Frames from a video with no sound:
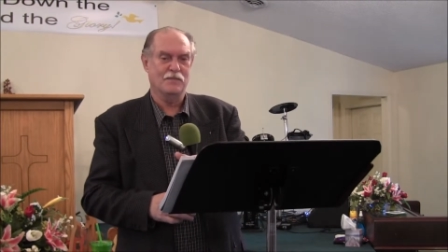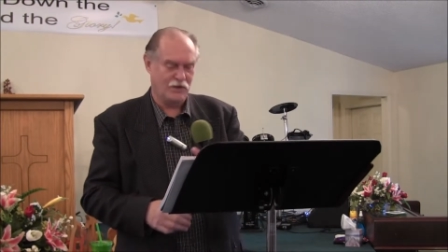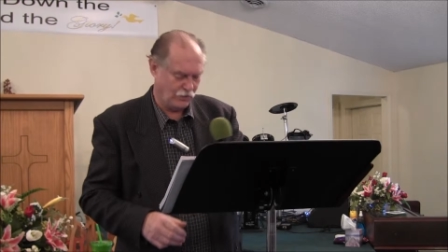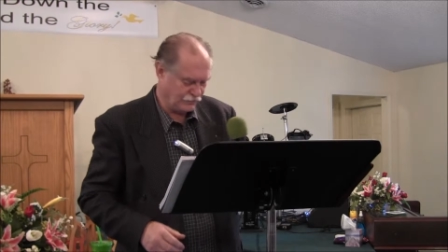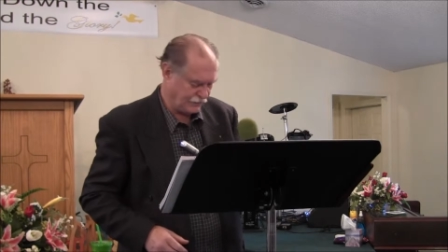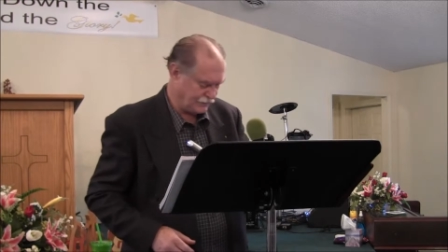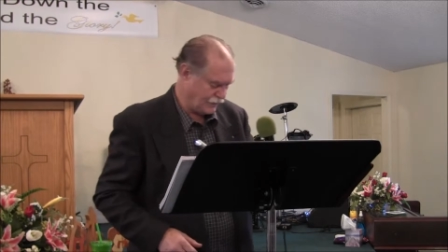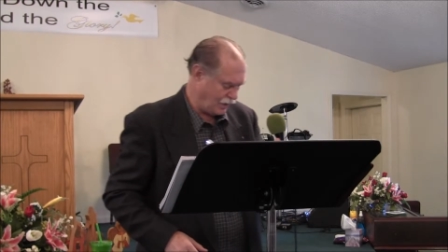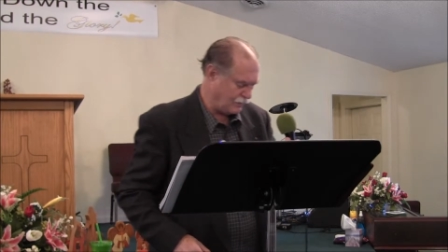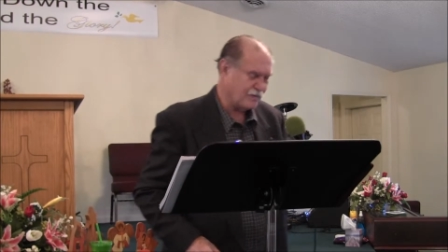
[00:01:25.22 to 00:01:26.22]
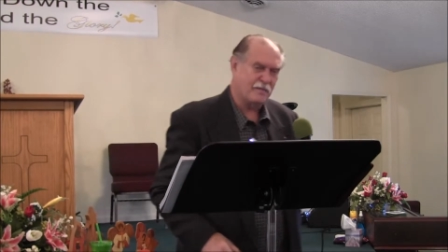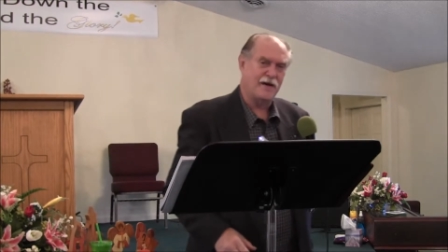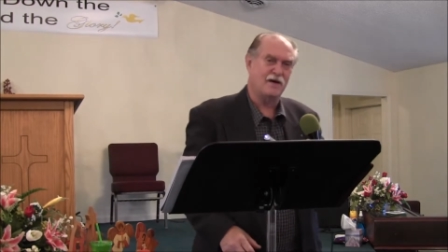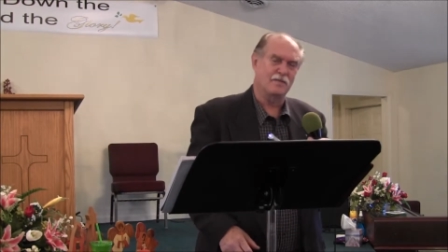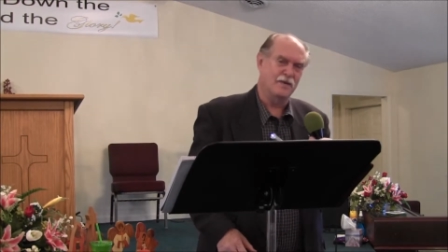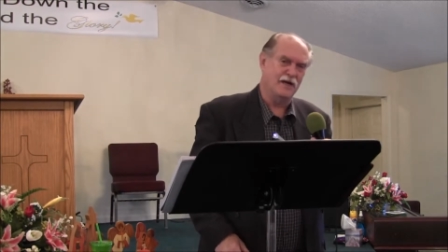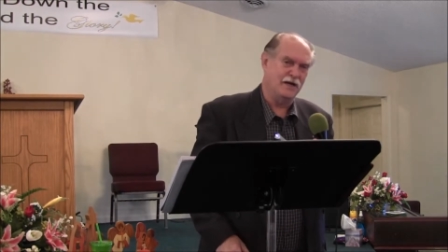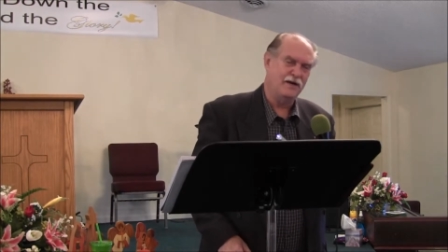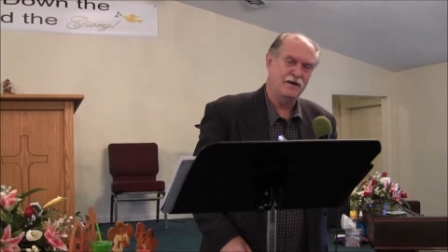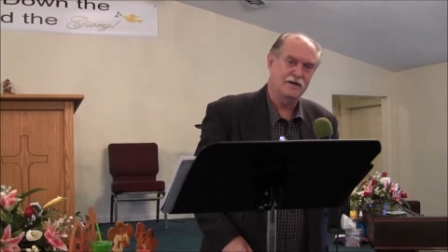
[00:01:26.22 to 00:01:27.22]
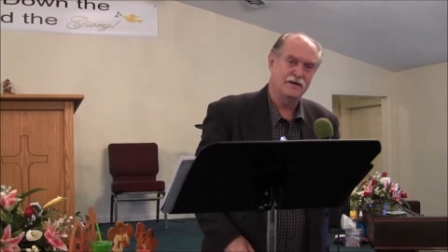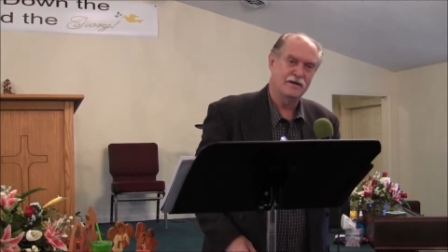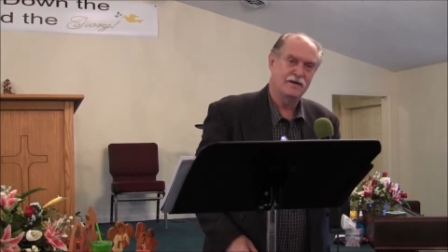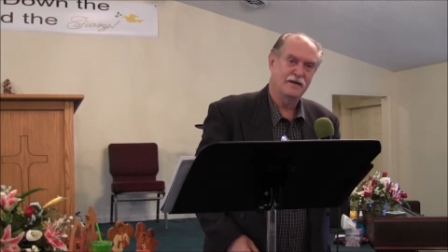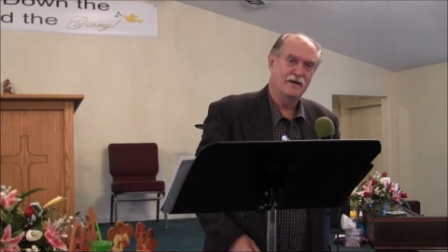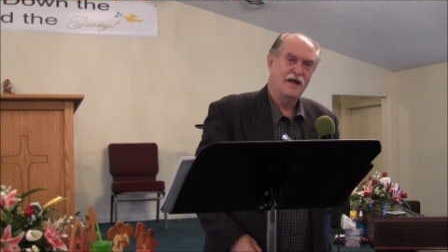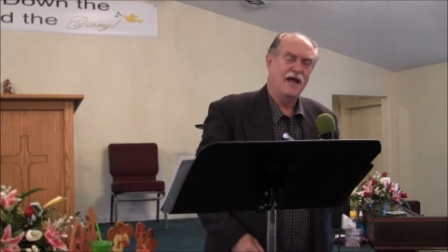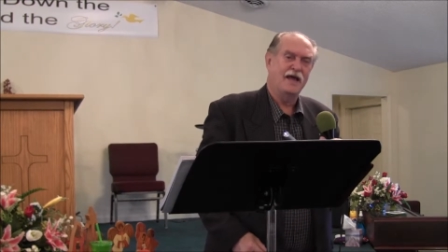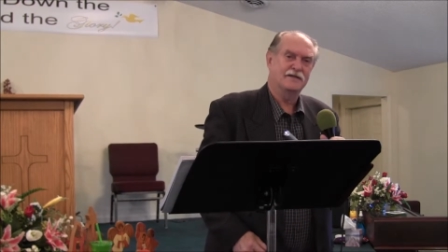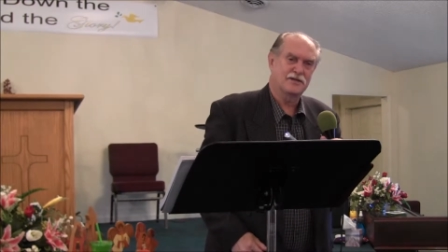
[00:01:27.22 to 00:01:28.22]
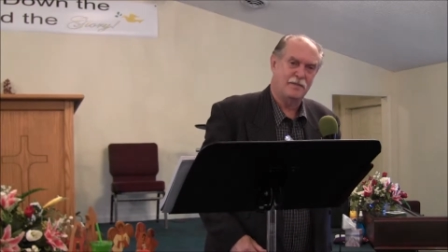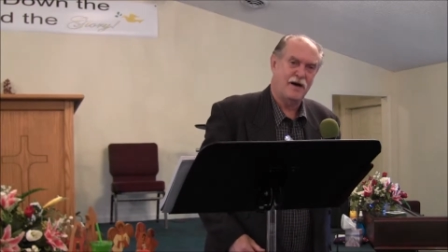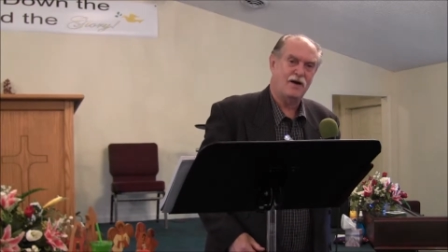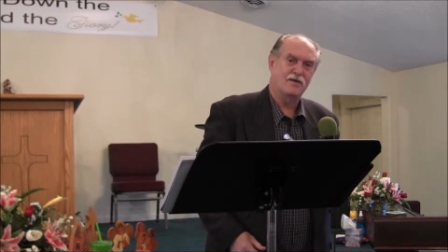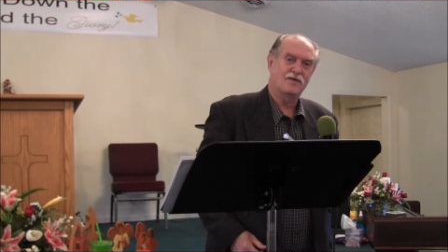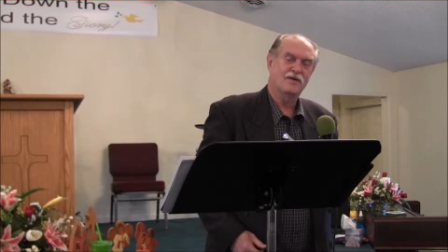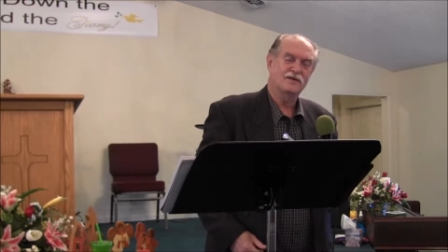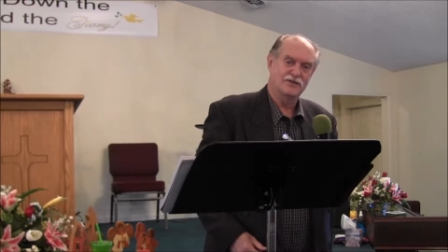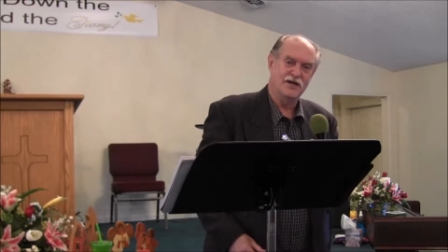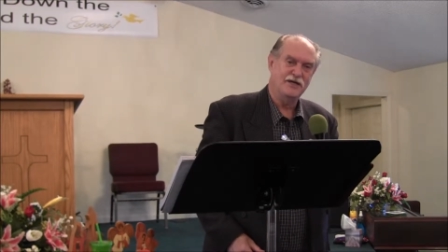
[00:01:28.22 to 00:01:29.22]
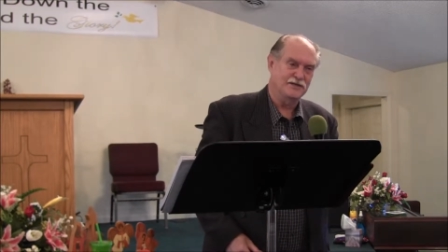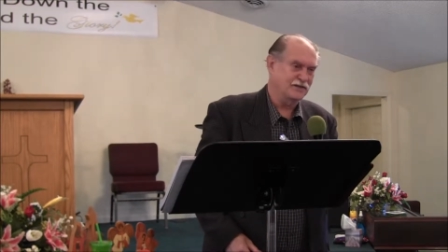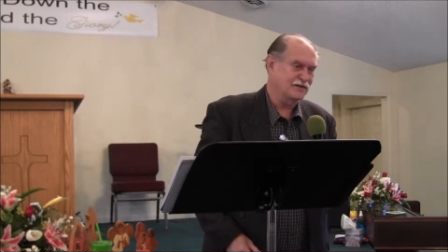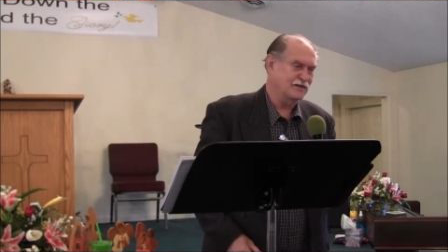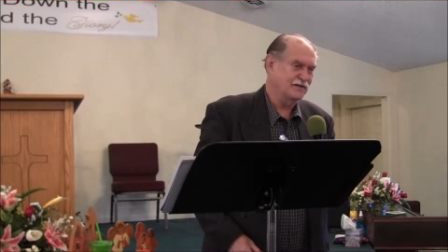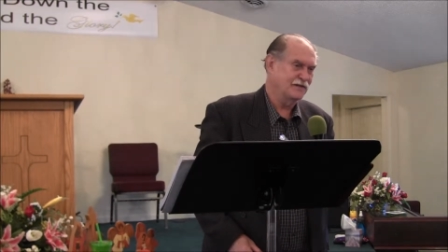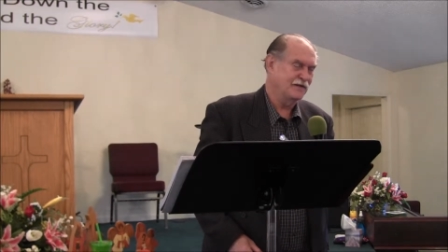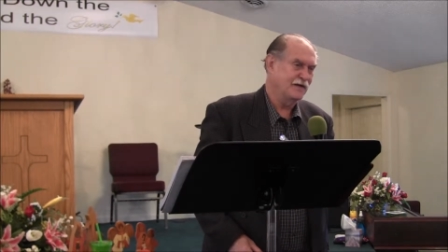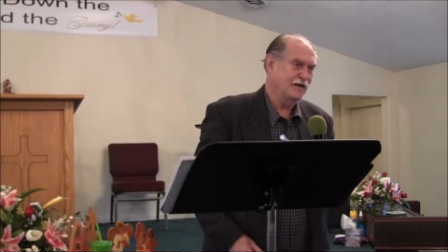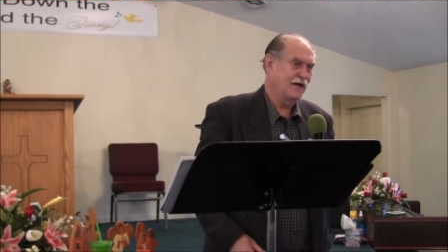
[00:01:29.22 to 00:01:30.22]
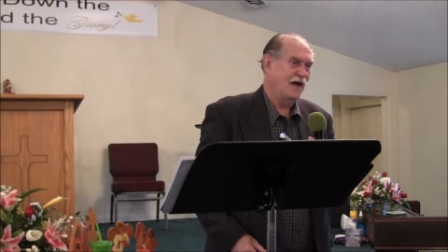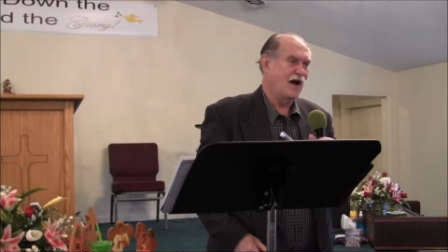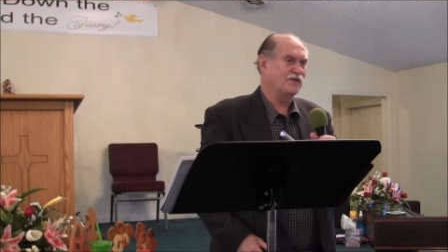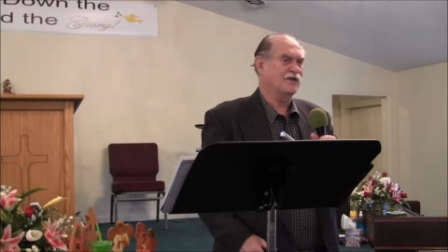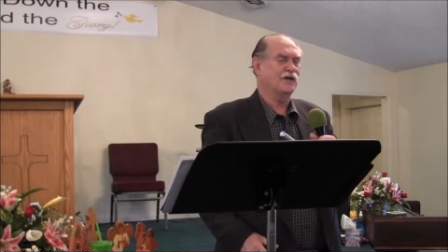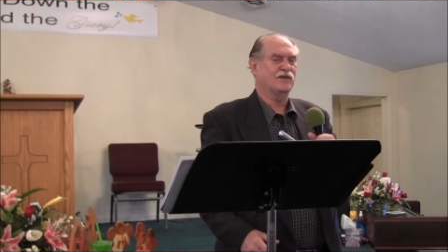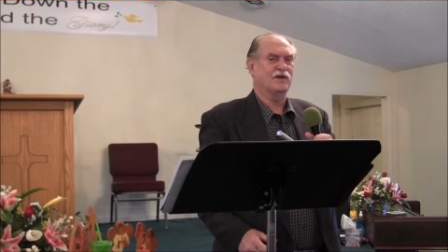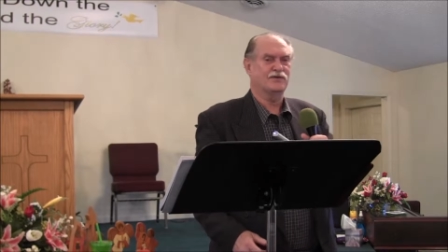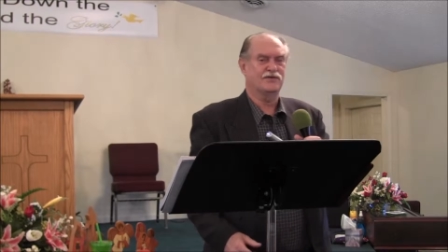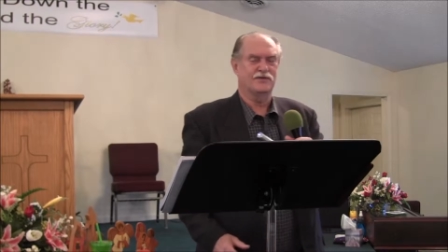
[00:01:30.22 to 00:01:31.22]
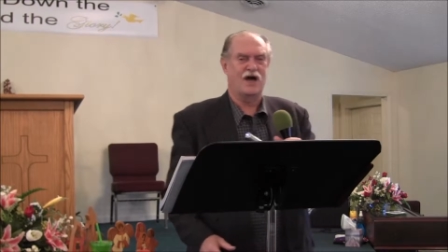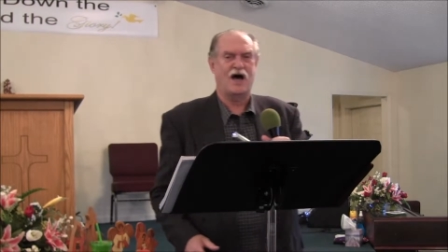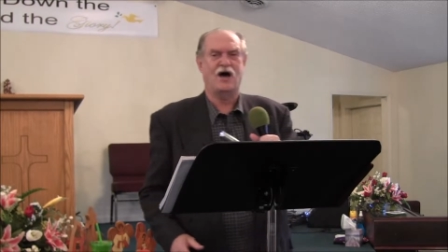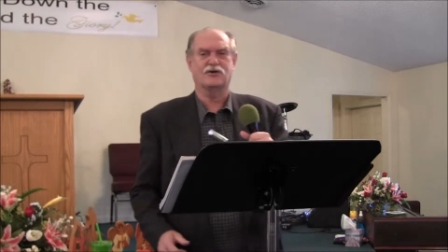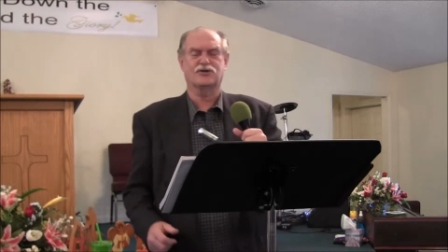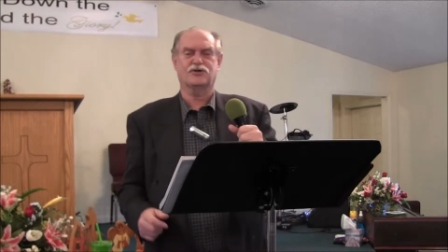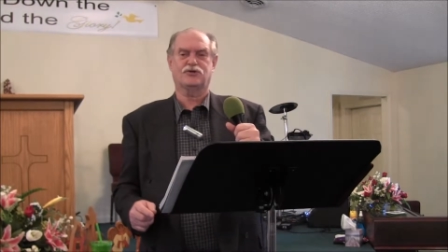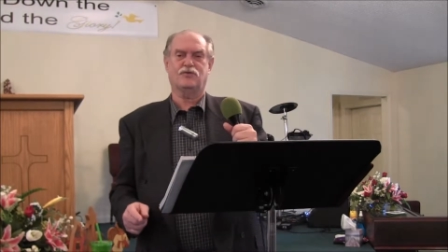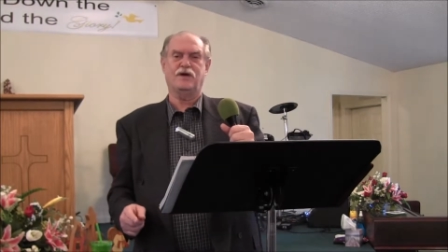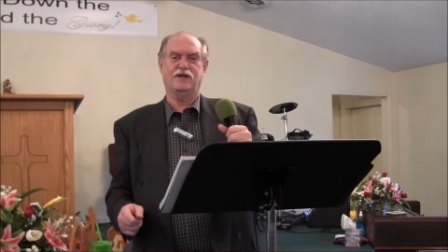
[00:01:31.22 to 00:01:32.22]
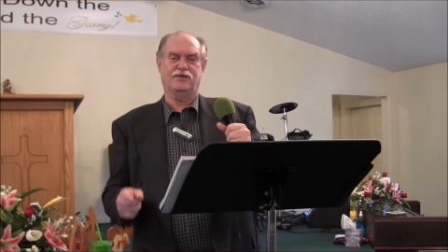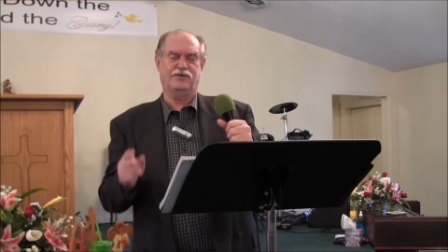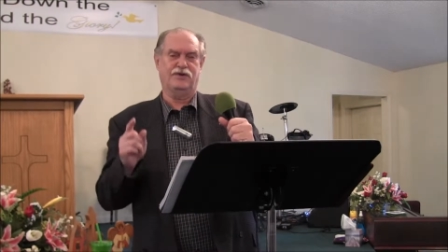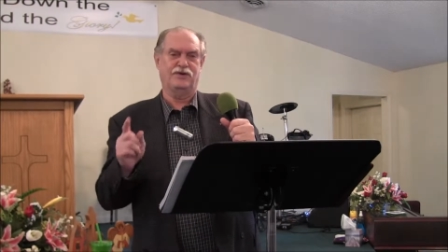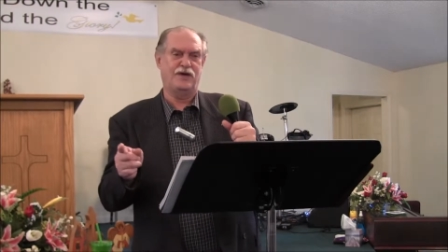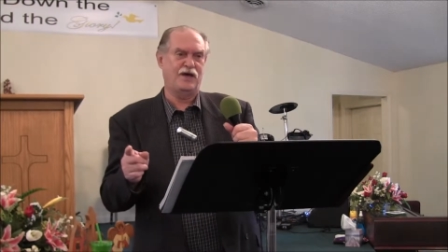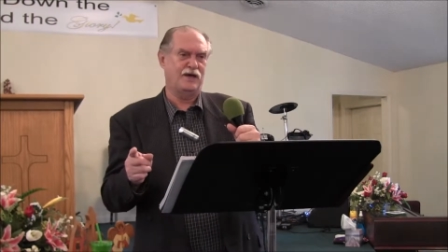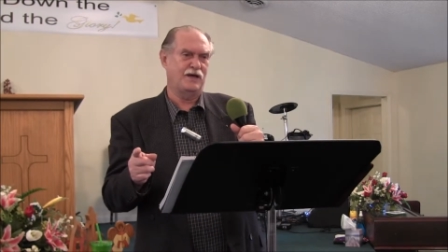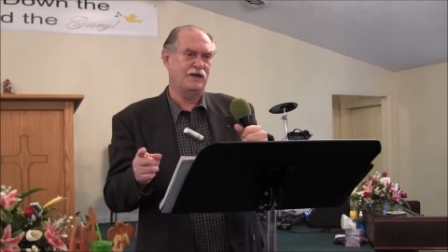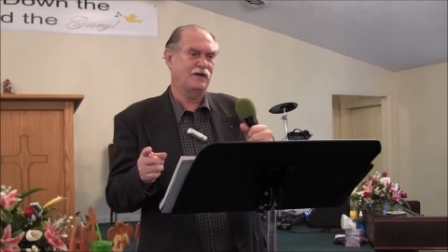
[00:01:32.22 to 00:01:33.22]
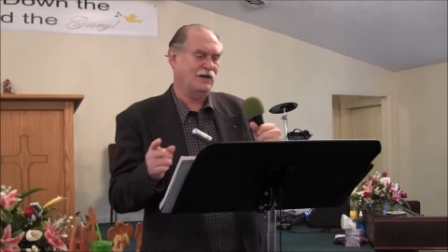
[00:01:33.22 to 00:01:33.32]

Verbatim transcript: because it's not about me, it's about Jesus. Amen. I think this our strength today